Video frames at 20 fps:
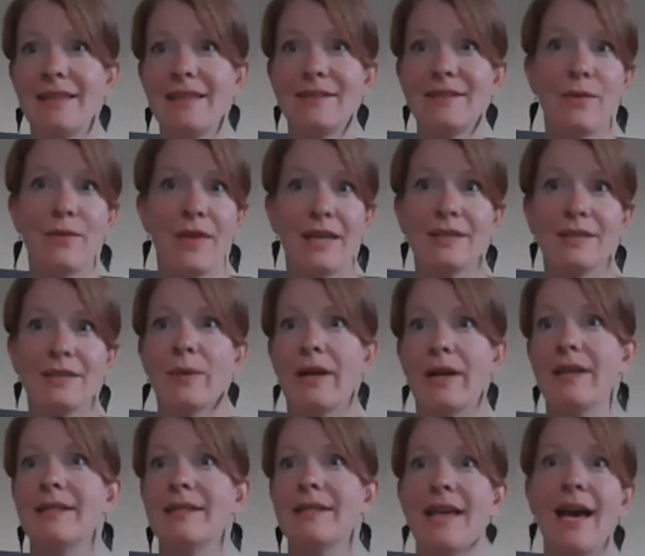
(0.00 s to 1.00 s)
So that's where
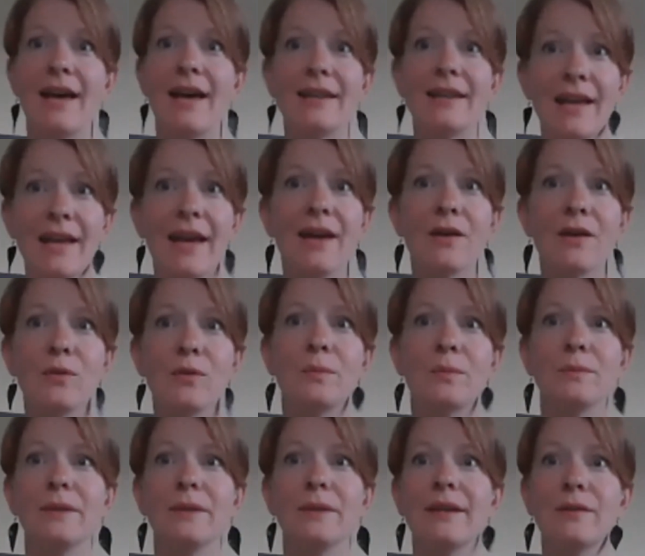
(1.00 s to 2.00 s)
it's at now,
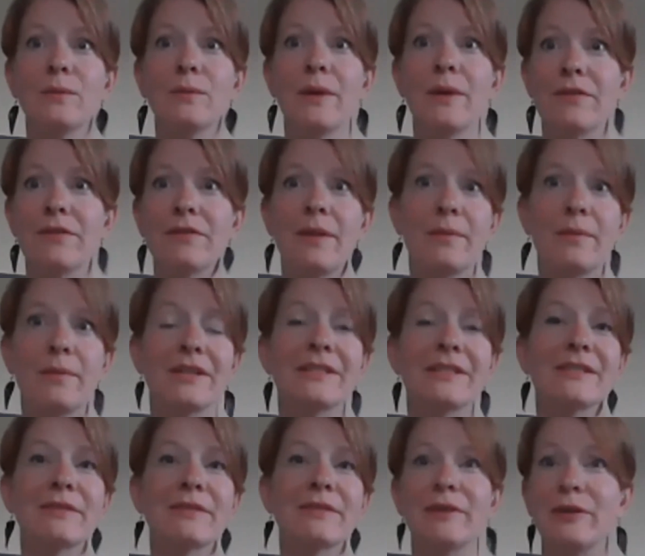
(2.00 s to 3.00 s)
like where the rubber hits
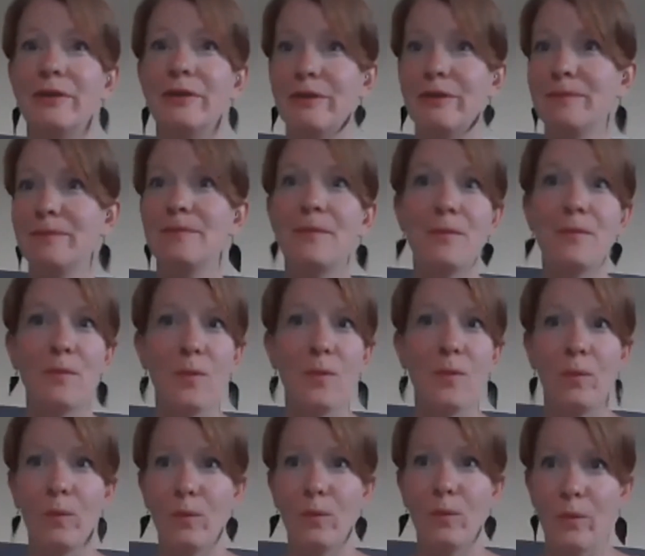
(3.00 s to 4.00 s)
the road.
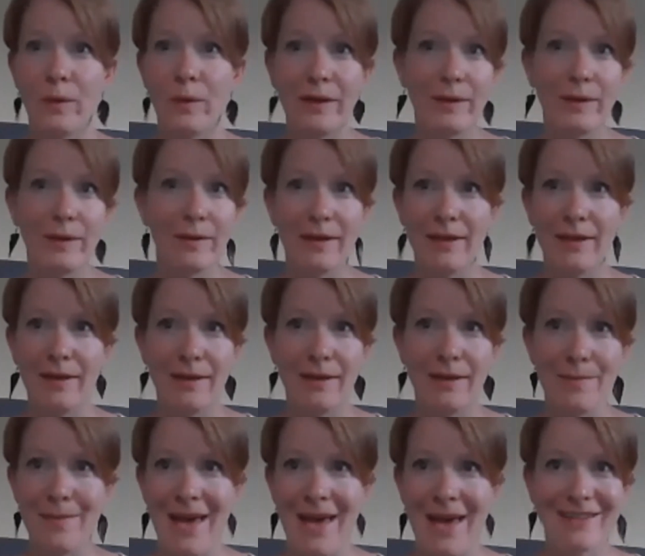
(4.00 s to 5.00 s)
It
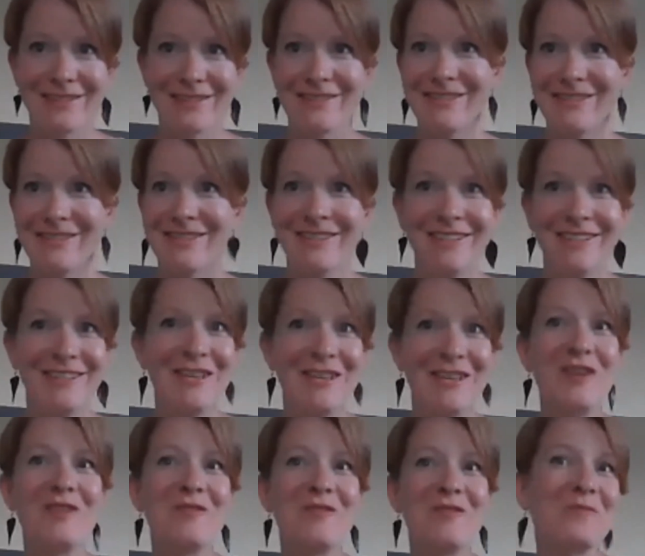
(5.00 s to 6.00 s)
matters.
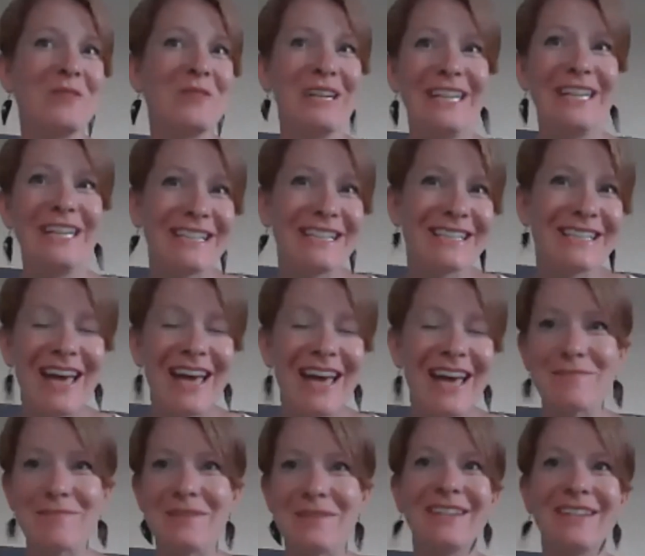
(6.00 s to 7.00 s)
We need it to
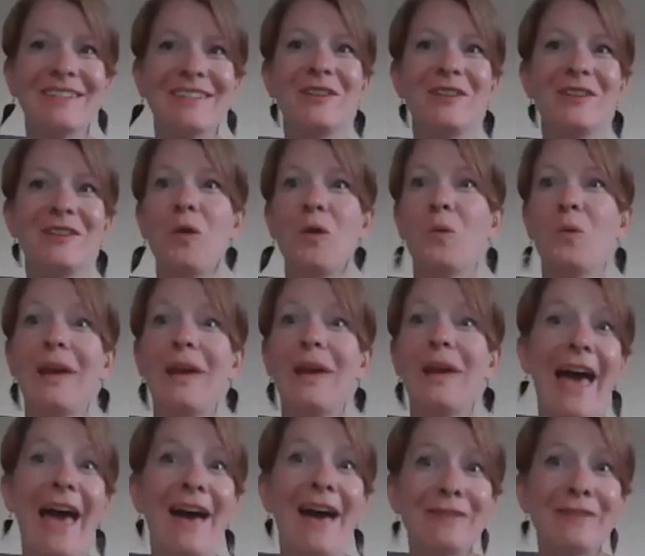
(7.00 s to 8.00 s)
happen. We
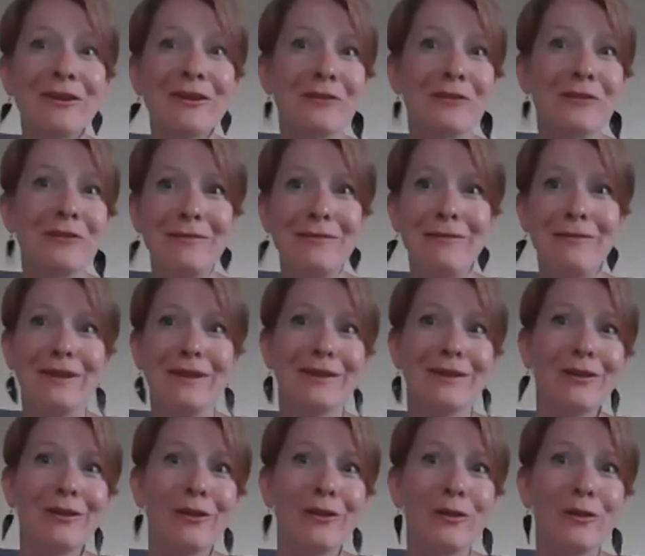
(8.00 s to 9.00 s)
have a great
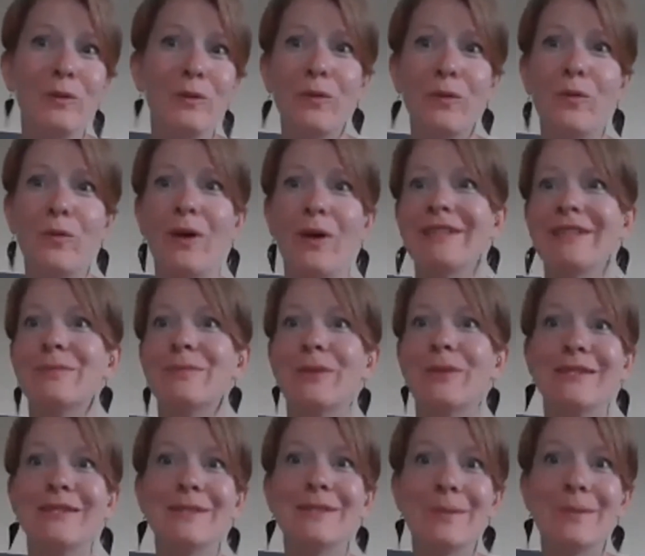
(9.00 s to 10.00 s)
vehicle with
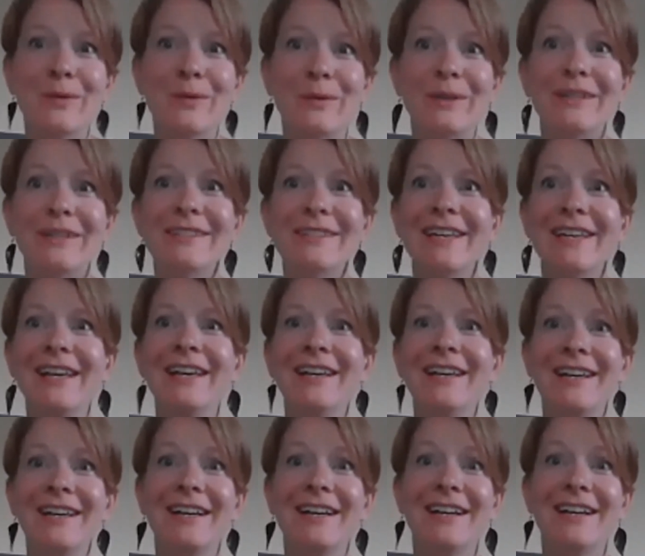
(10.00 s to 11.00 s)
widespread support.
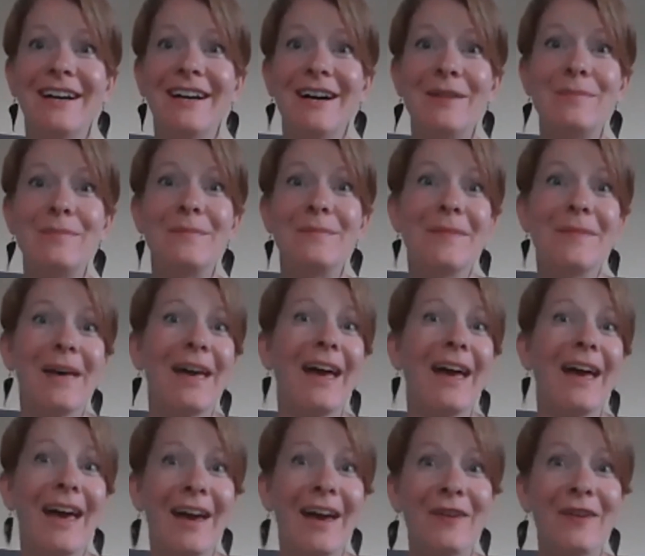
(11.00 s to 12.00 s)

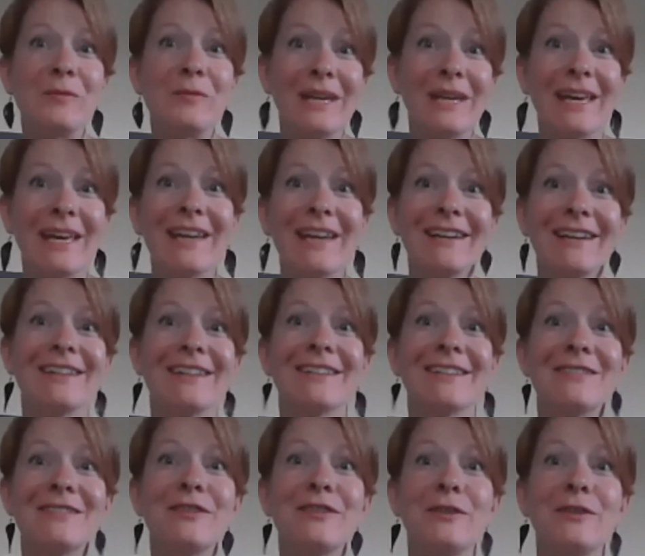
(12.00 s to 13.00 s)
How do we get it
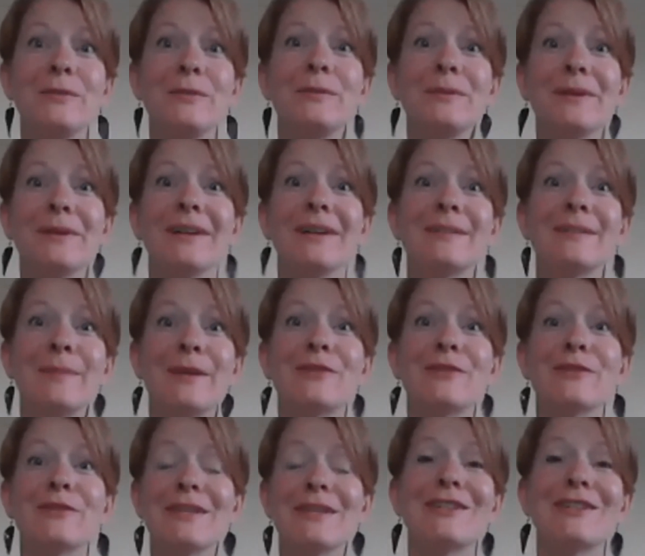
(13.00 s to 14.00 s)
into a special
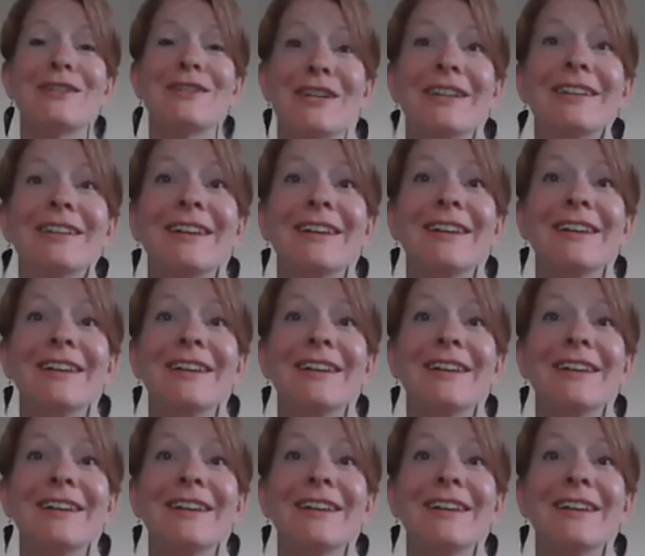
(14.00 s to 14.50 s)
session?